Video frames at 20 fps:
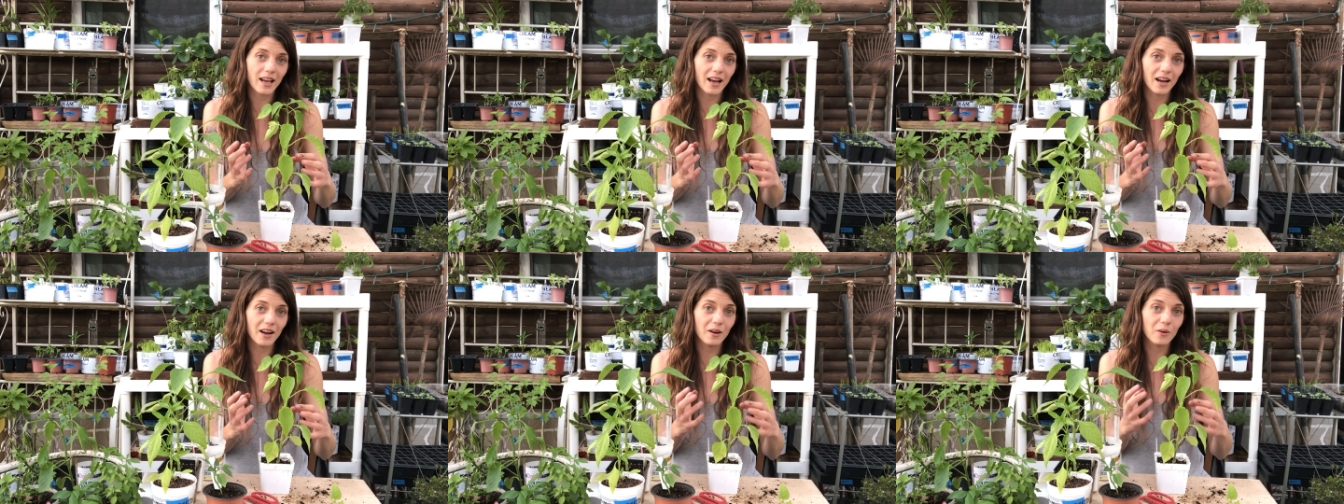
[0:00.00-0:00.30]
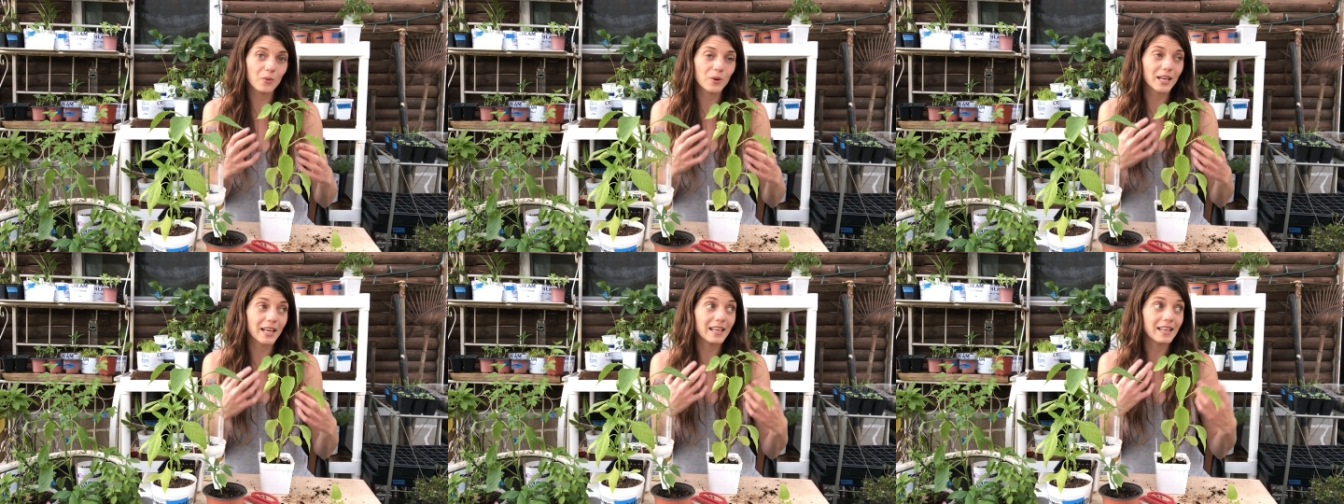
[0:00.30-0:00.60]

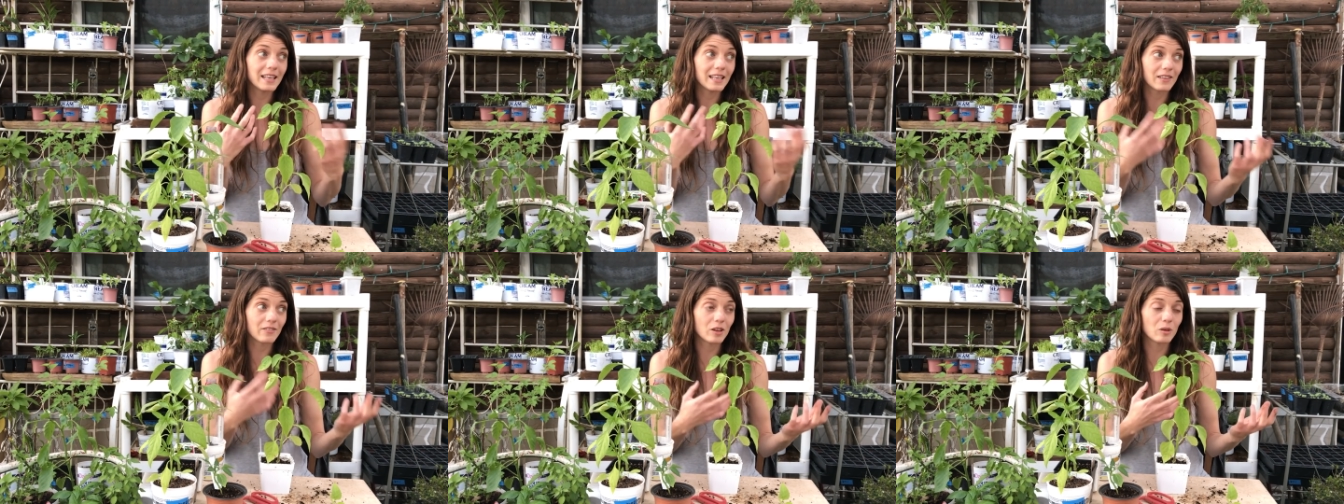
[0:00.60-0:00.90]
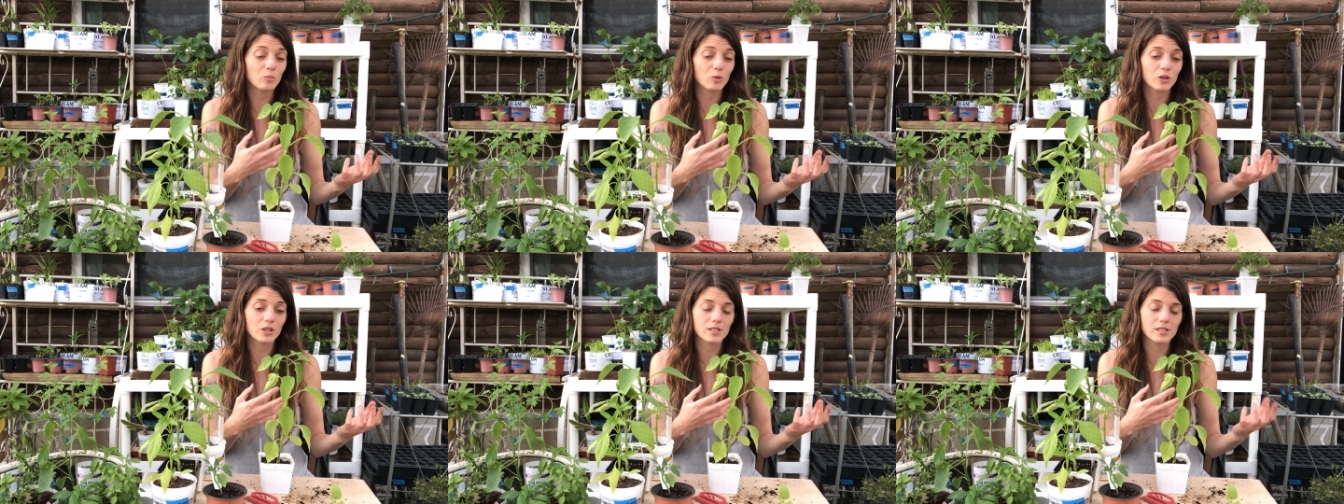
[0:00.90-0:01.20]
out when I give
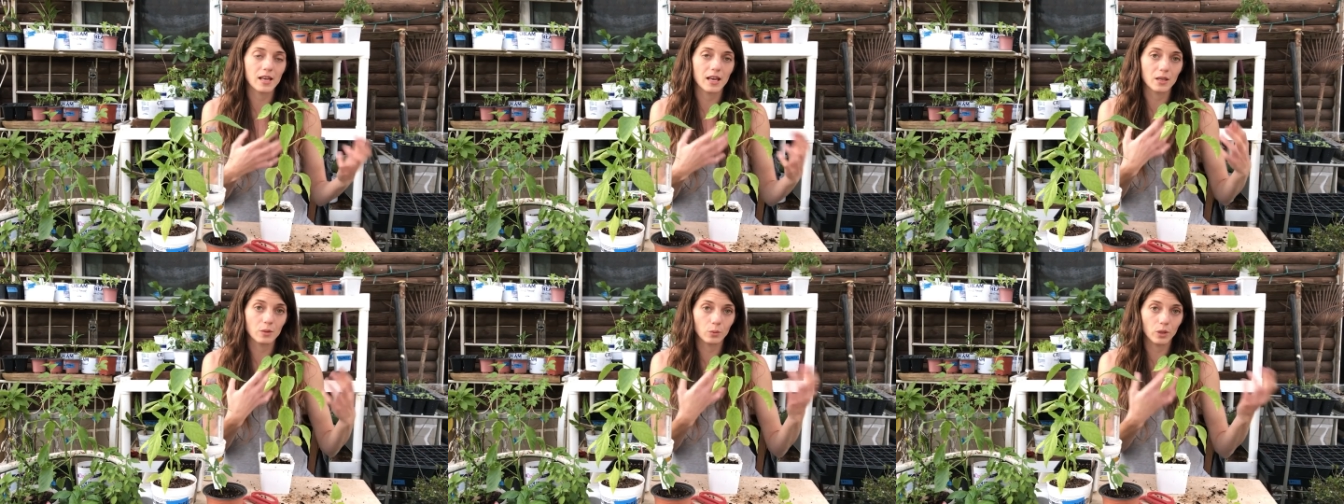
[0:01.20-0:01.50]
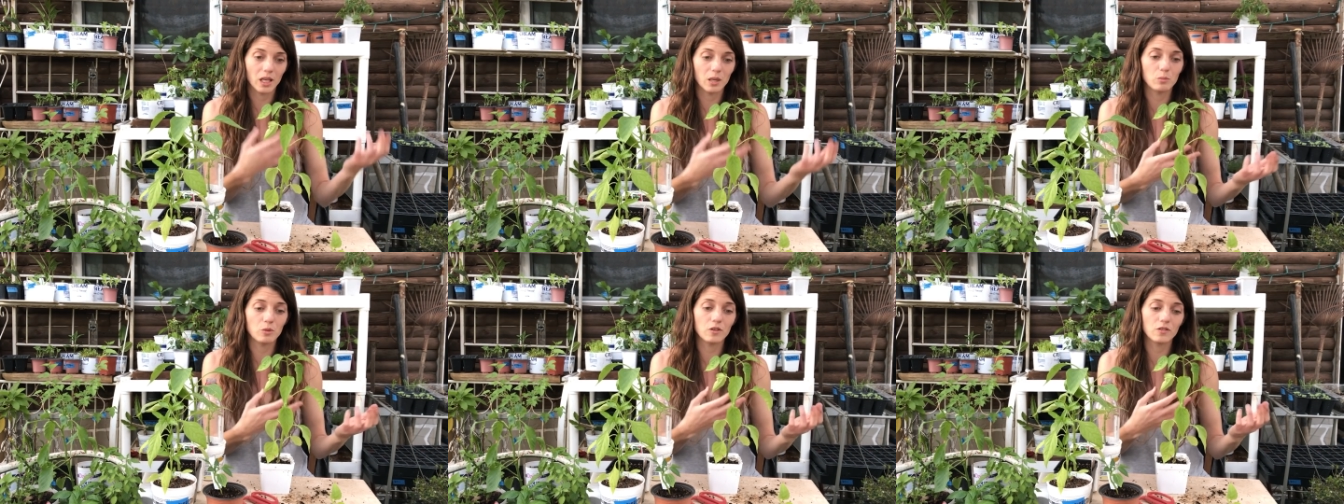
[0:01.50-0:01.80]
it more sun,
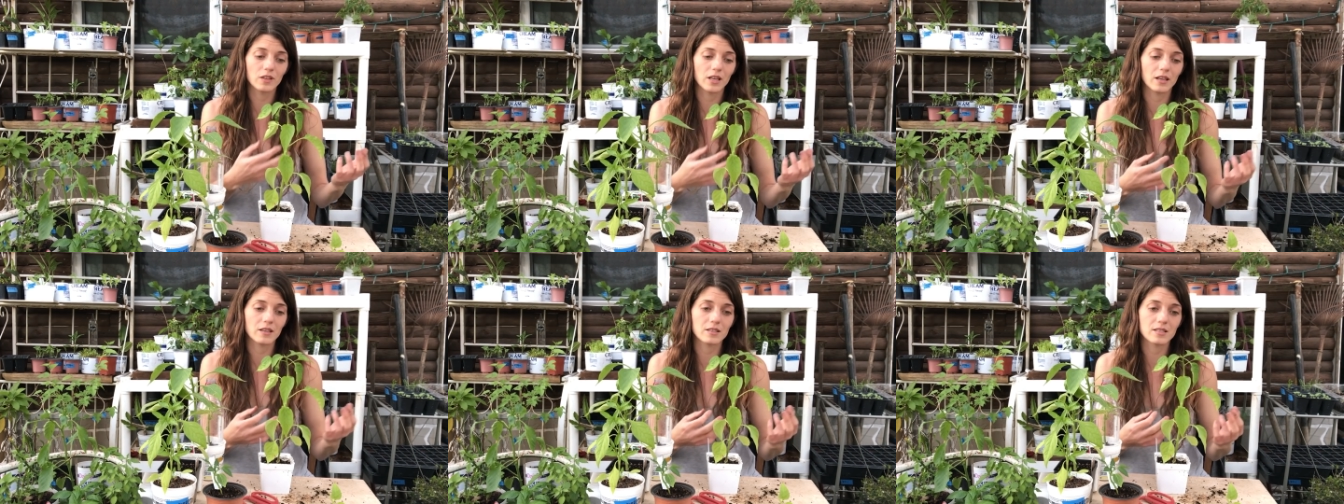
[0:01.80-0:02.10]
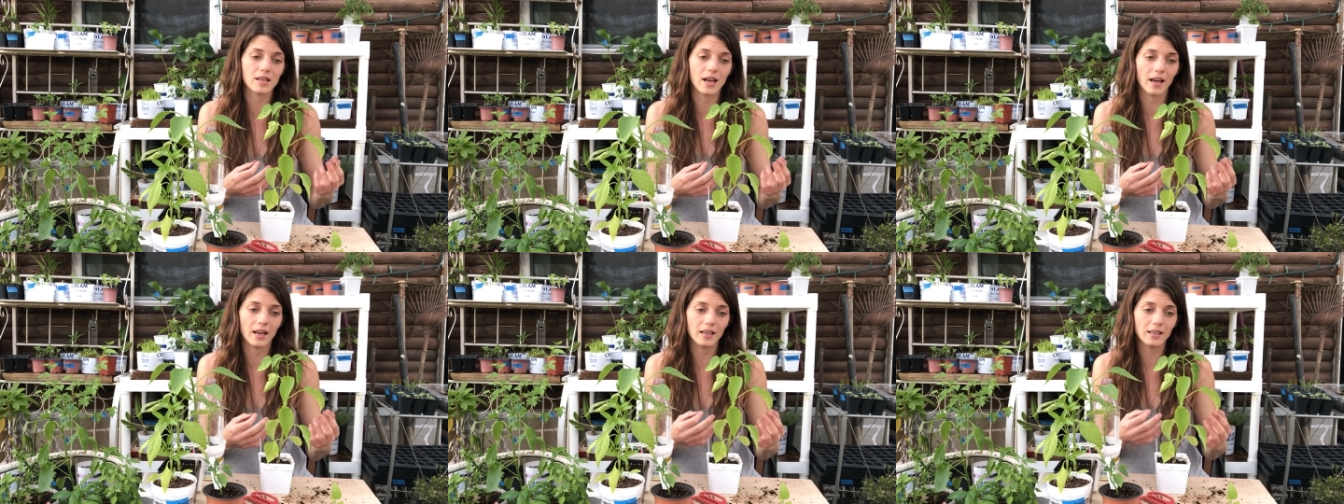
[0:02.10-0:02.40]
when I move it
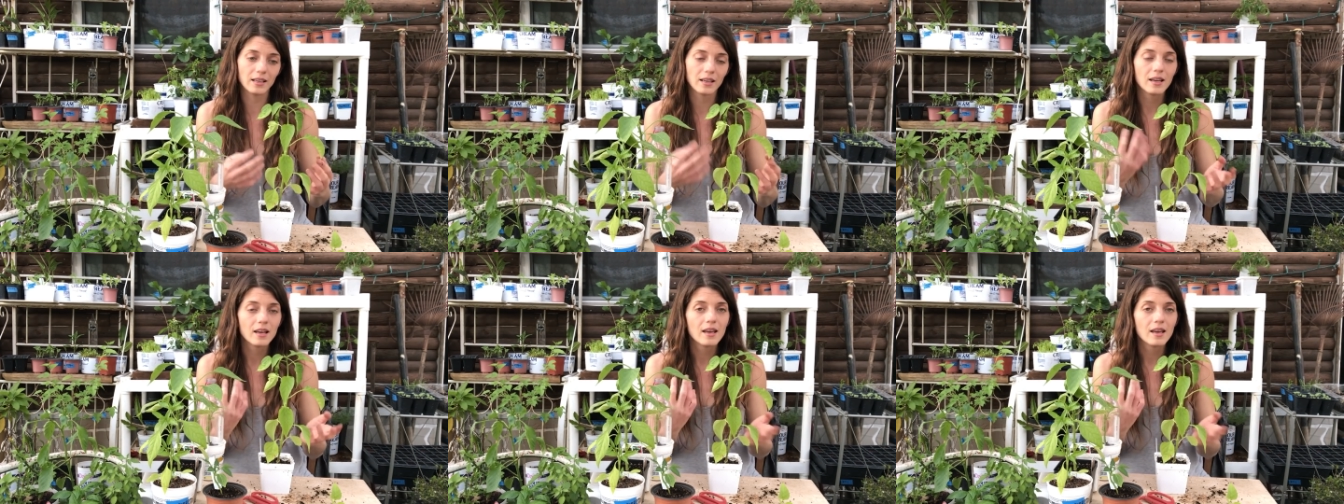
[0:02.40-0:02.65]
outside,